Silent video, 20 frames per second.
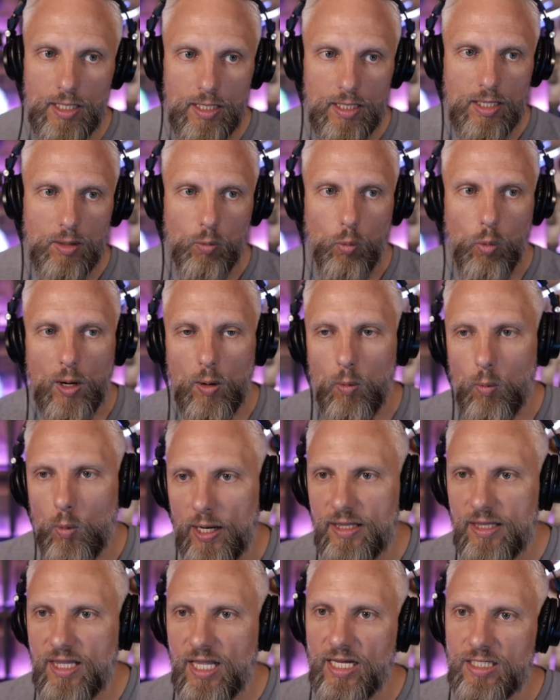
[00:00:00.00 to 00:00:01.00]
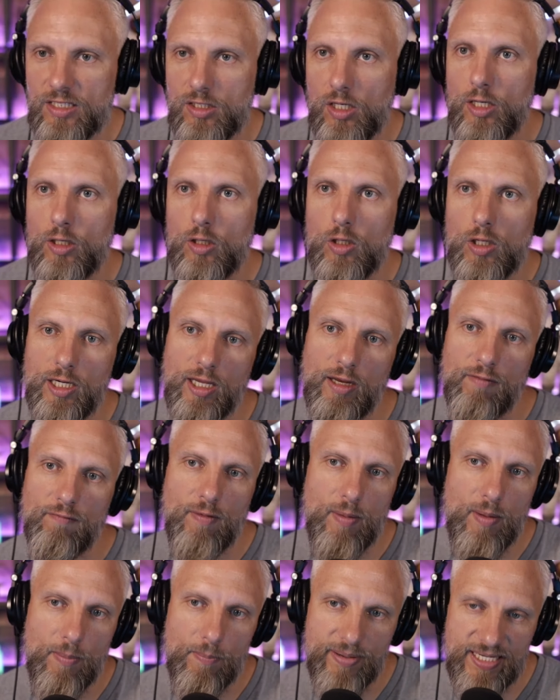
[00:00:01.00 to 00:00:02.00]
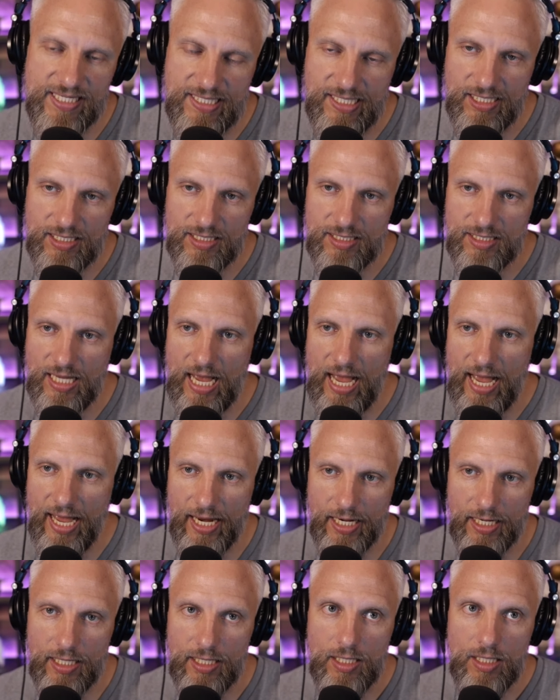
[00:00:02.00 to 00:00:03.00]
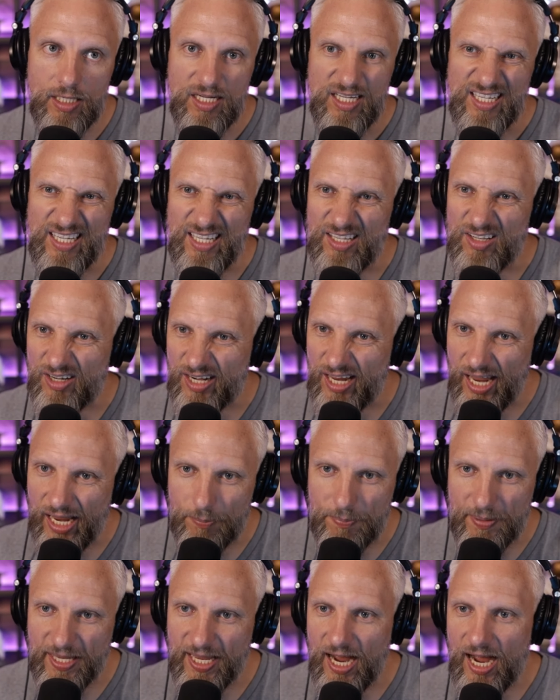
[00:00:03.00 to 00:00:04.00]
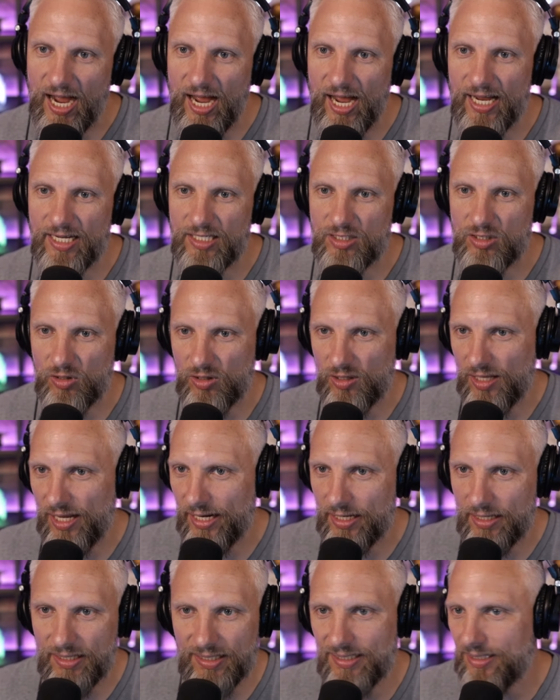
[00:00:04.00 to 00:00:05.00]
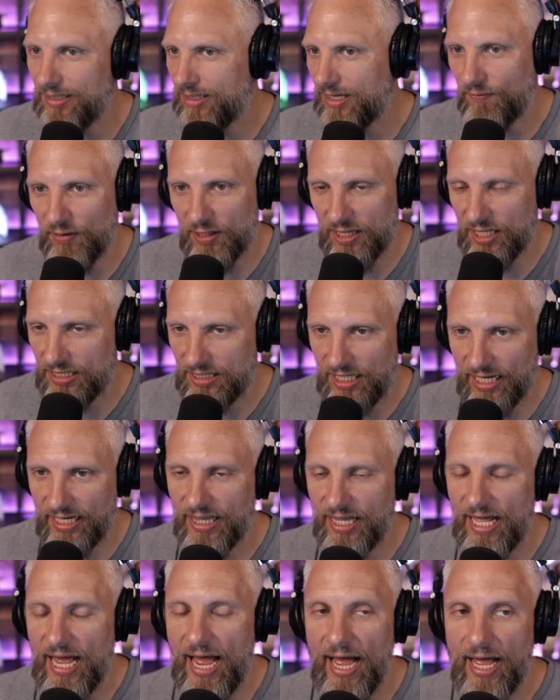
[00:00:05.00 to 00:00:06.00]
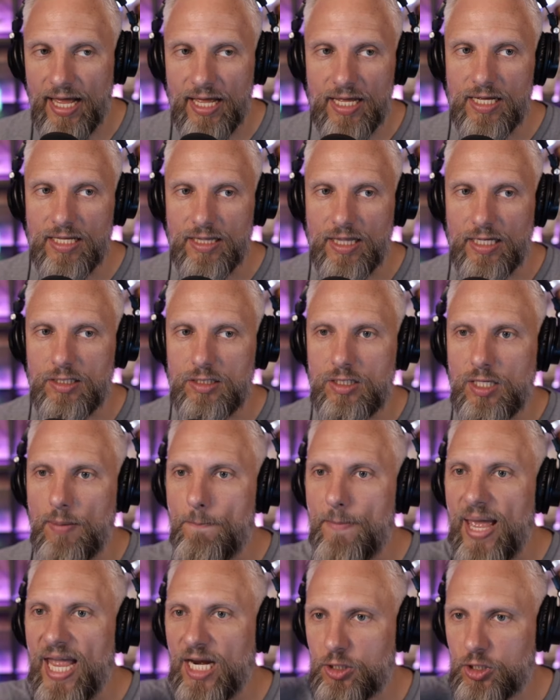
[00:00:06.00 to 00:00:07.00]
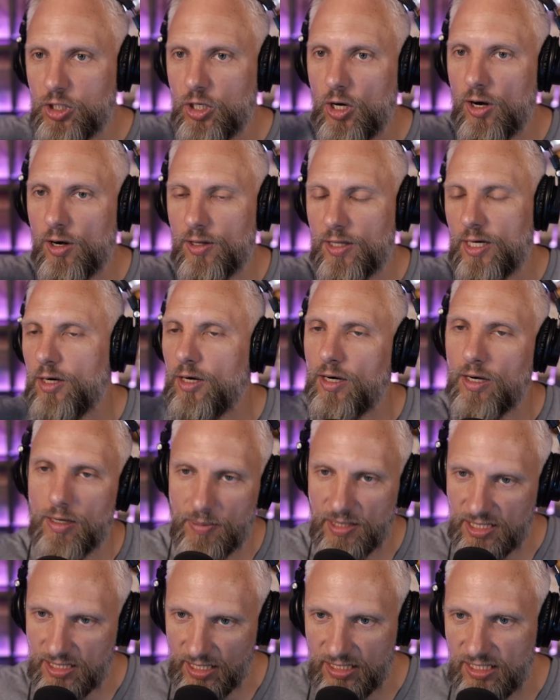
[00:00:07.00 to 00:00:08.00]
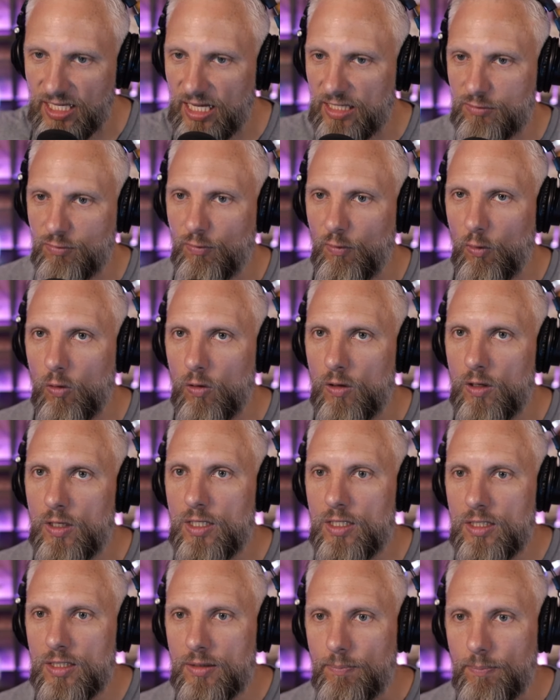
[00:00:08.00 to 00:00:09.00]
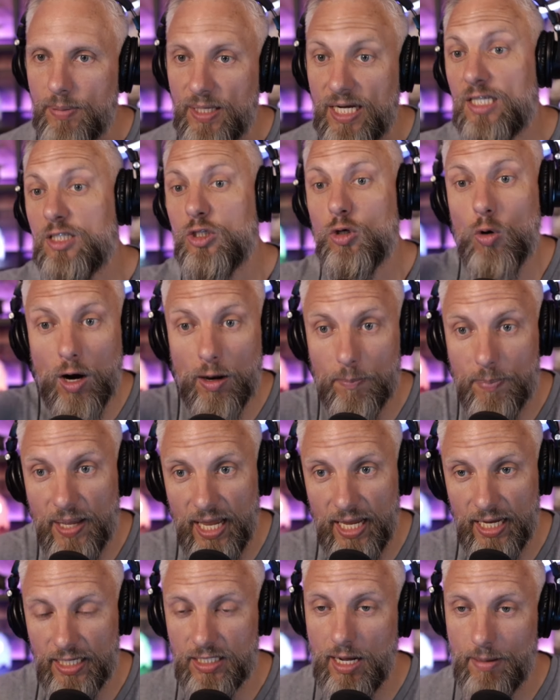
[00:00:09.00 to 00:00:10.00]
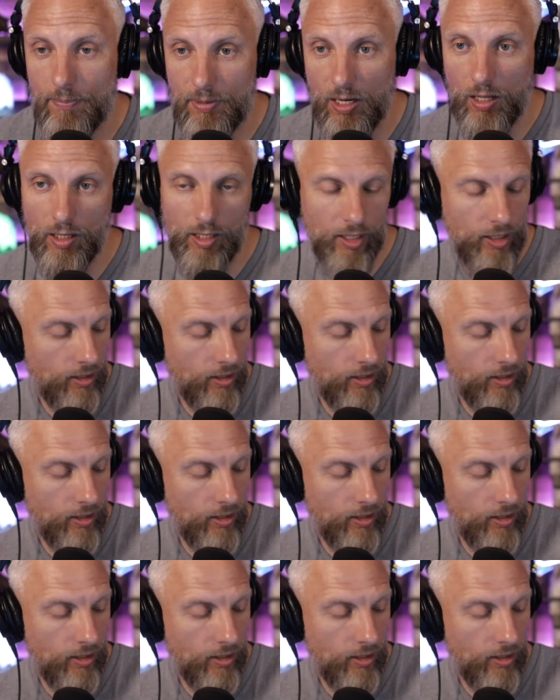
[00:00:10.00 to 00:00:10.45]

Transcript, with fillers: What what things are you looking from a business side, either K P Is or like different things like that, that to make sure that you're going to be successful because you are paying top dollar?